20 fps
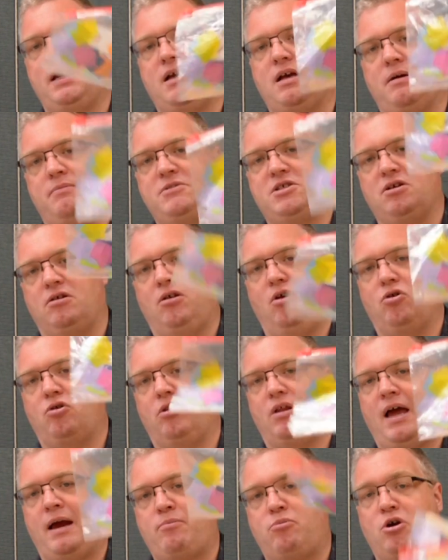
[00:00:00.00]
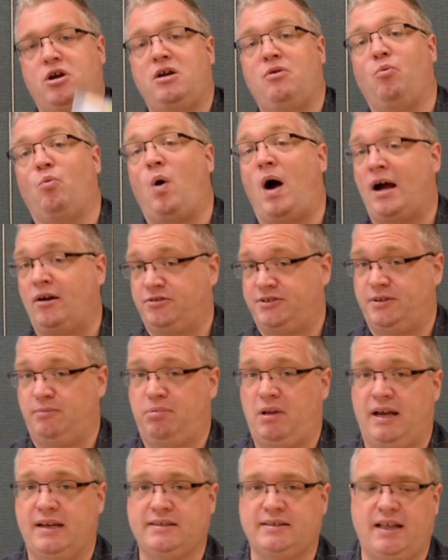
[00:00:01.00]
come to your local library while
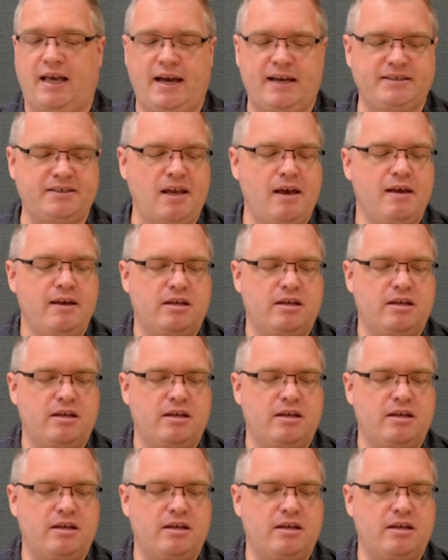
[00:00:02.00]
supplies last.